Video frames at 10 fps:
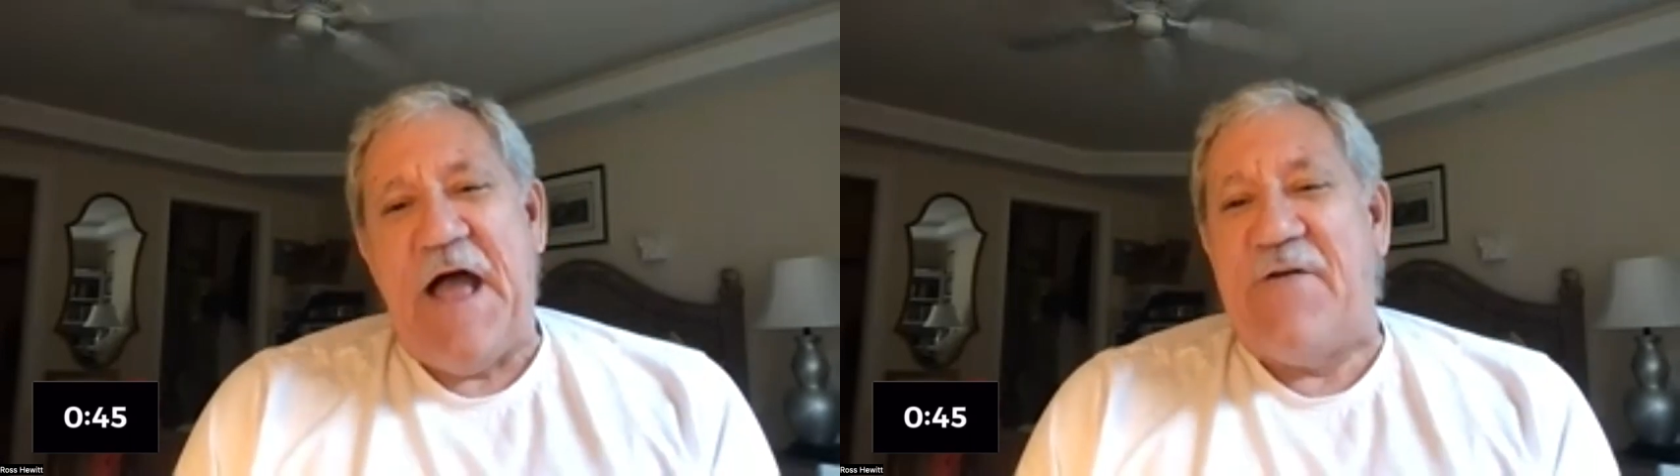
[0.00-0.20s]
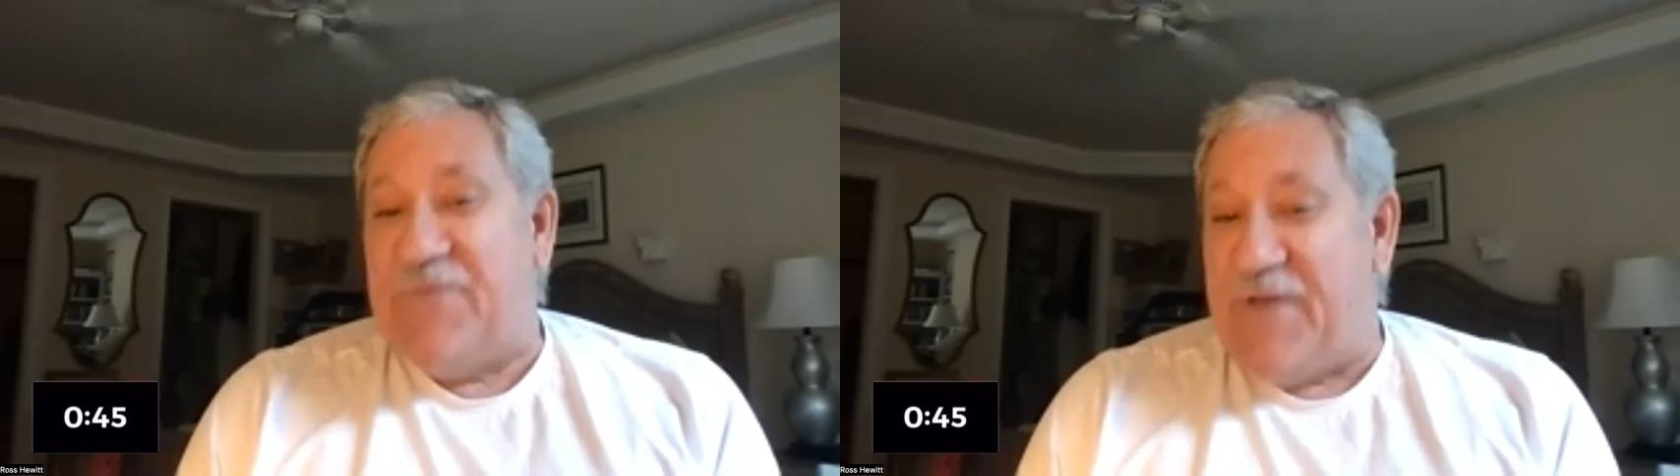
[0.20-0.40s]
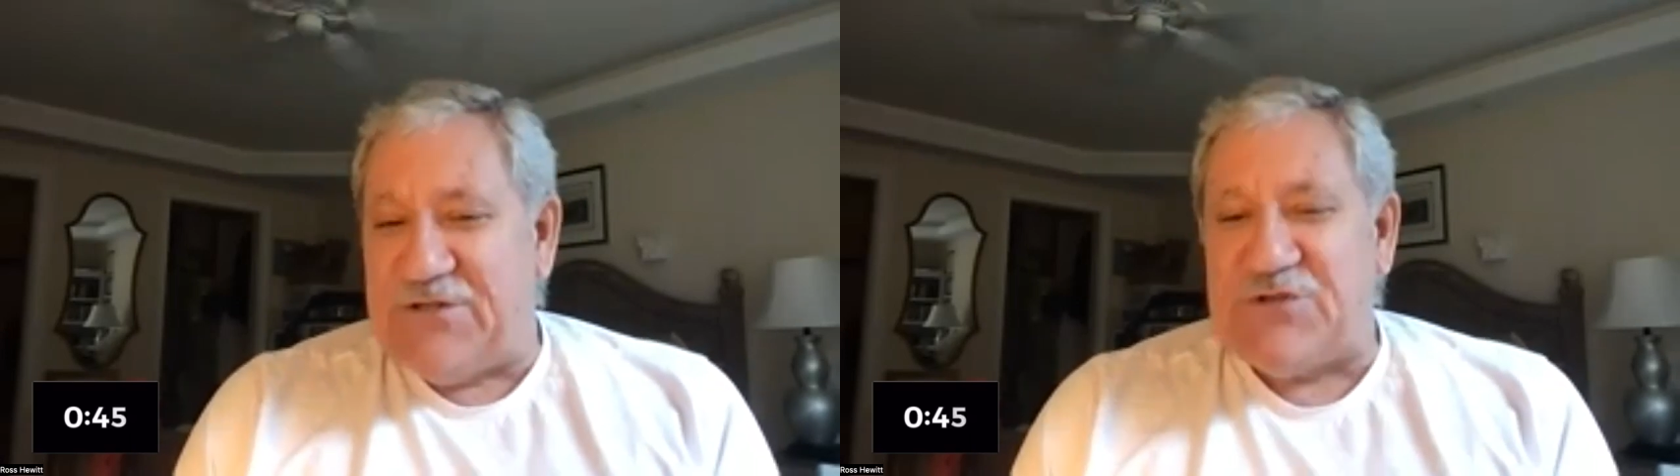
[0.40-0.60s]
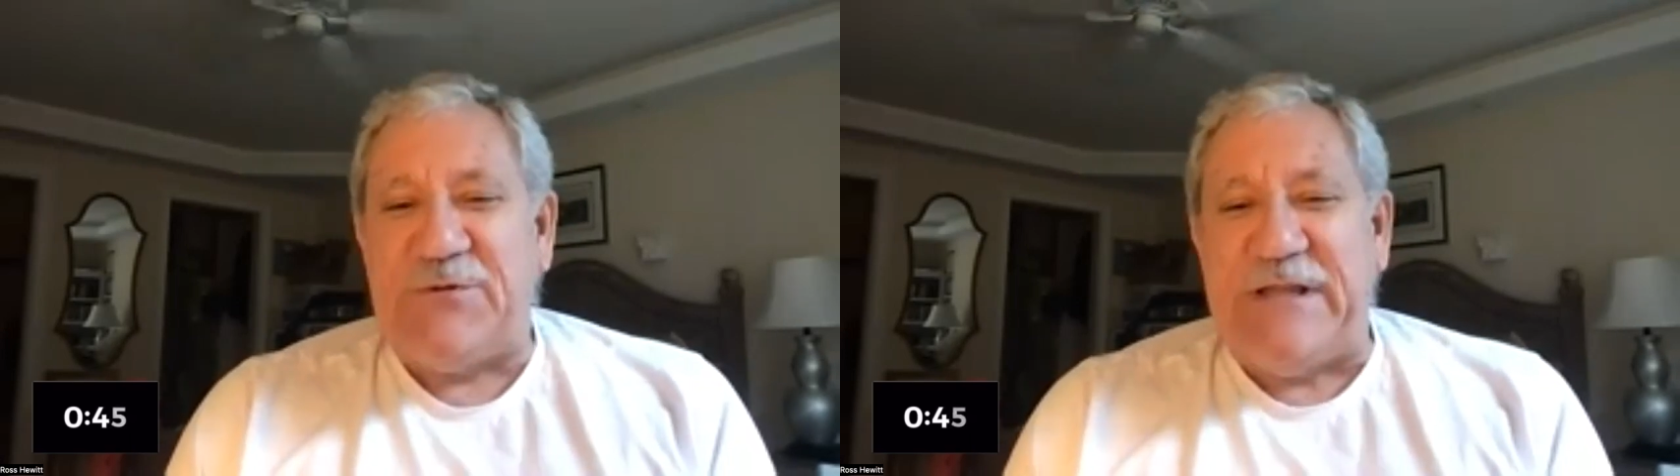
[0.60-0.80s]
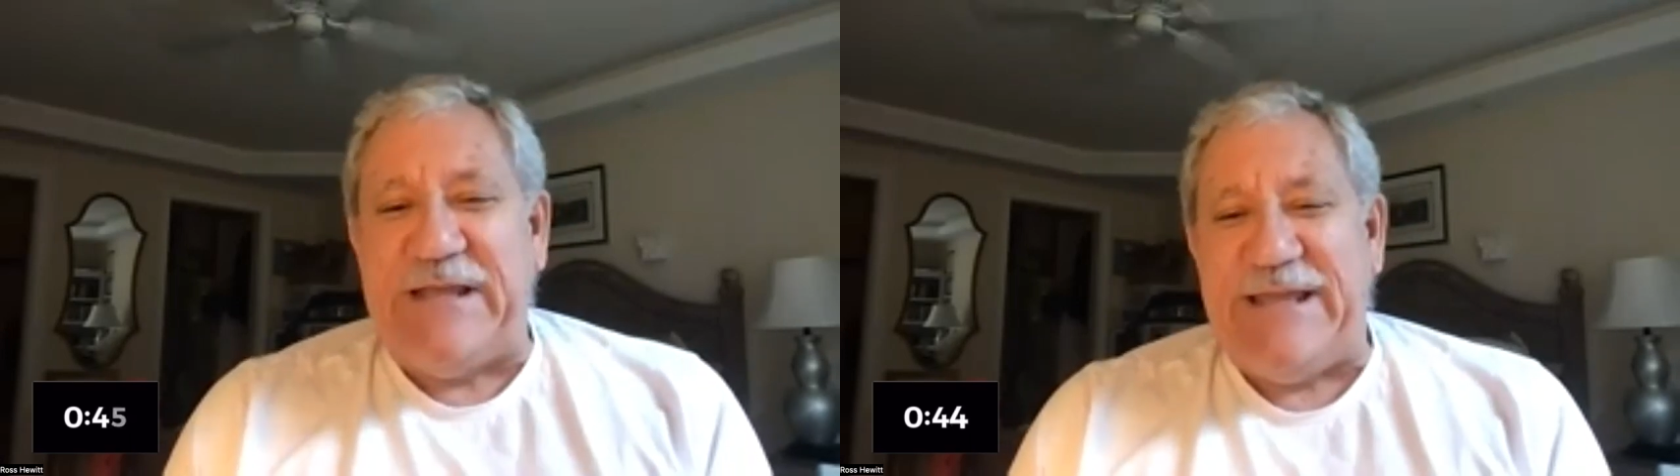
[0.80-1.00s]

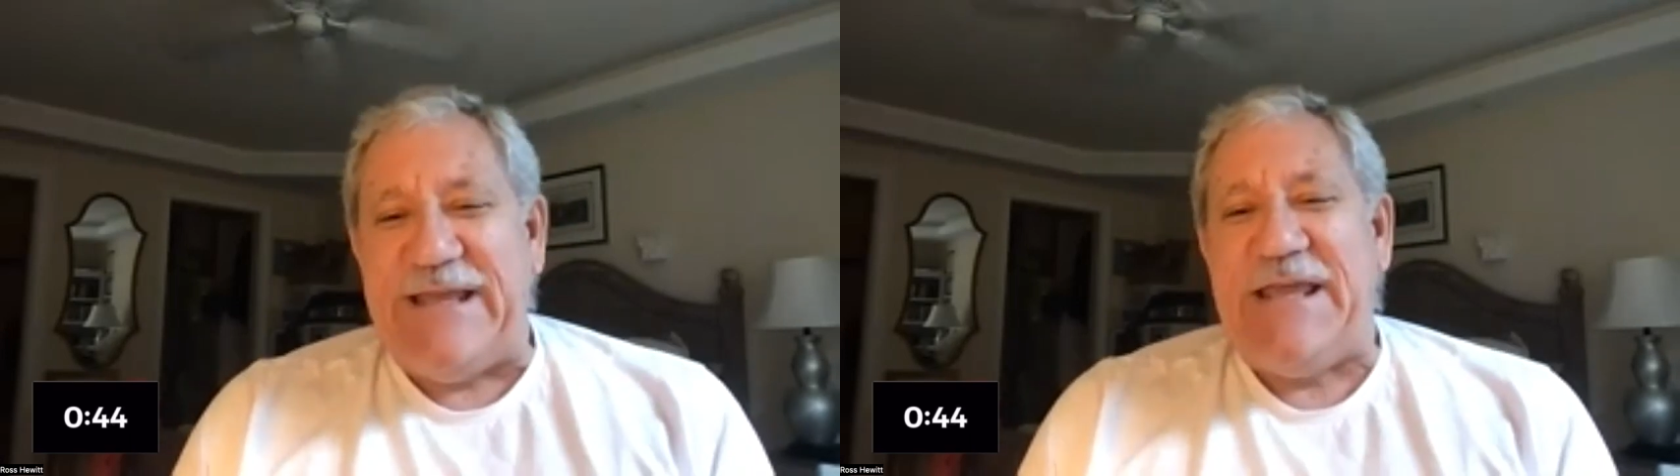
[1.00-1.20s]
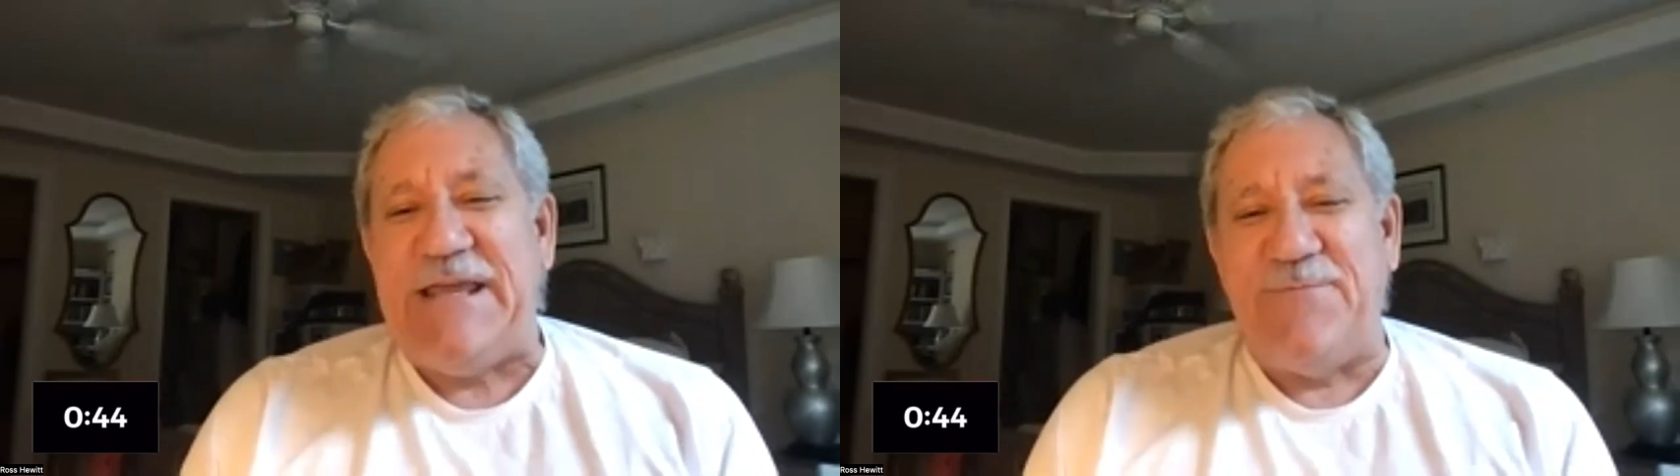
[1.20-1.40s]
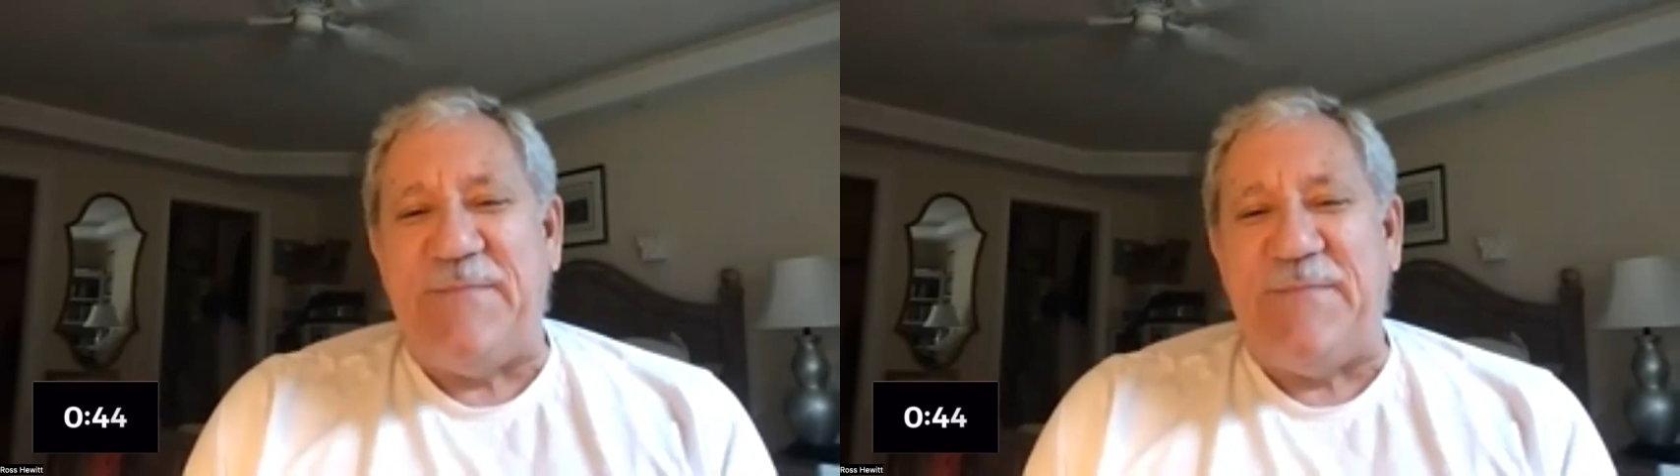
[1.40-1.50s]
Eventually, he